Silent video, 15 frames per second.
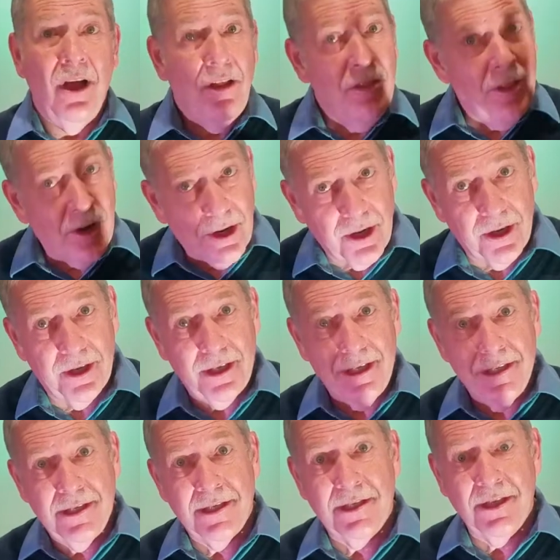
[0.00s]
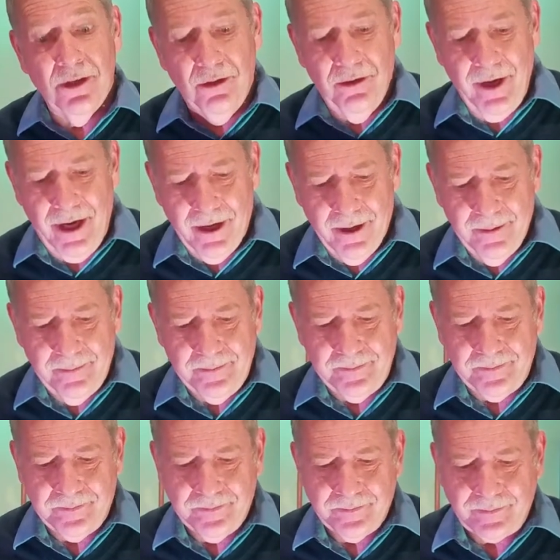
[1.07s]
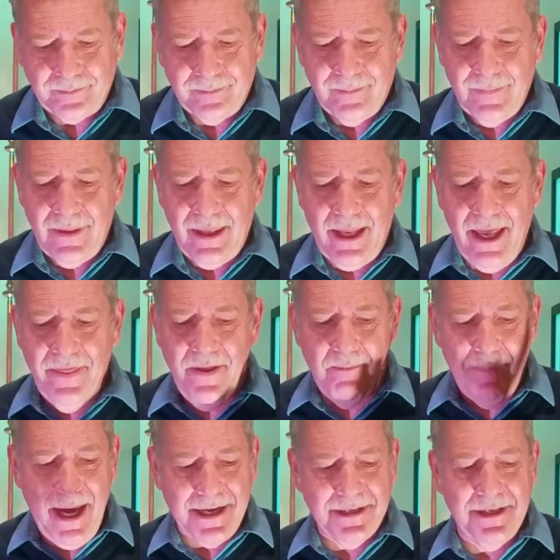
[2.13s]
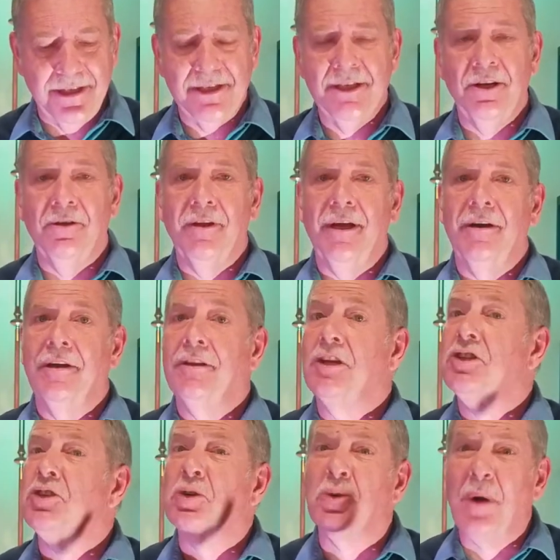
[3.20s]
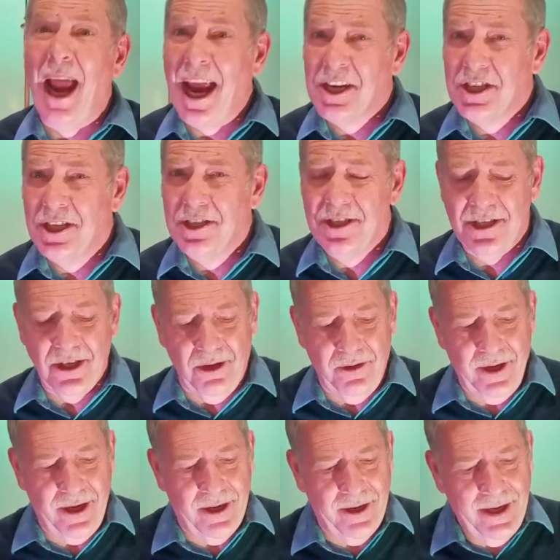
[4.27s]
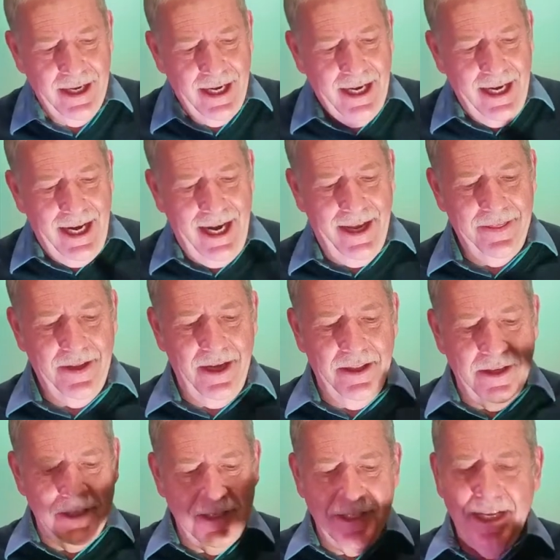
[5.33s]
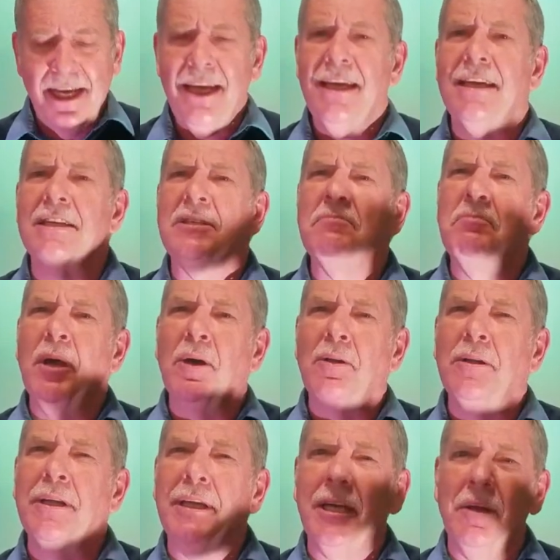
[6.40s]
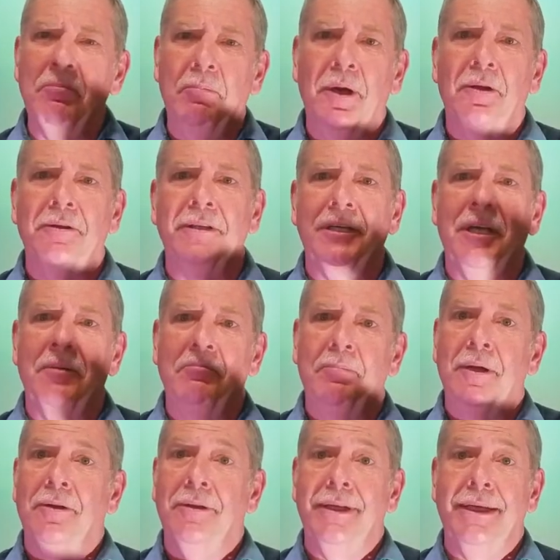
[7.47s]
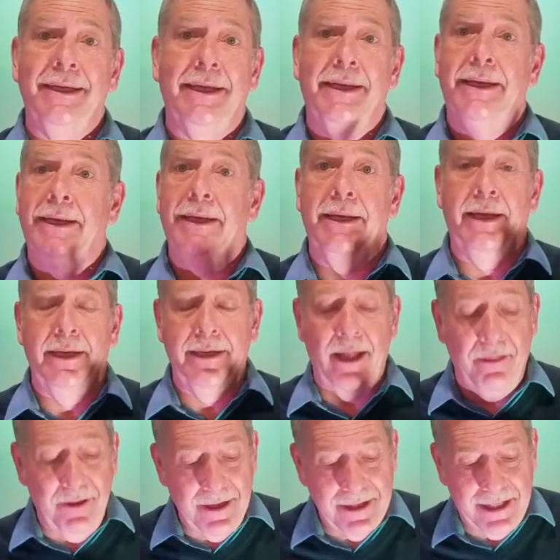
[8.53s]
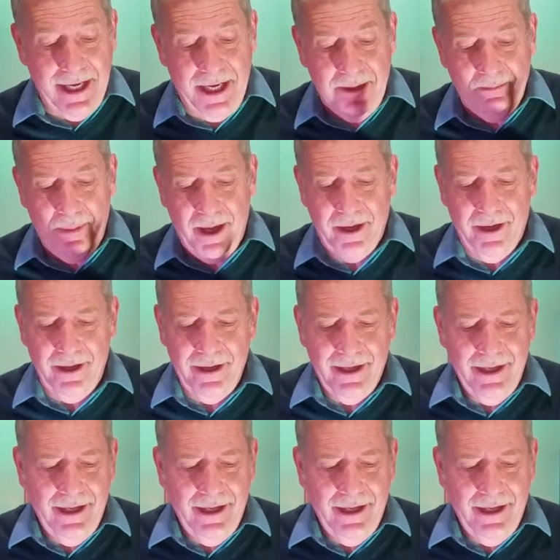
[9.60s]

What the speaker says: the hurt is still there. And the mess is still there, and the trash is still there, and the stink is building and building and building, and nothing's getting better,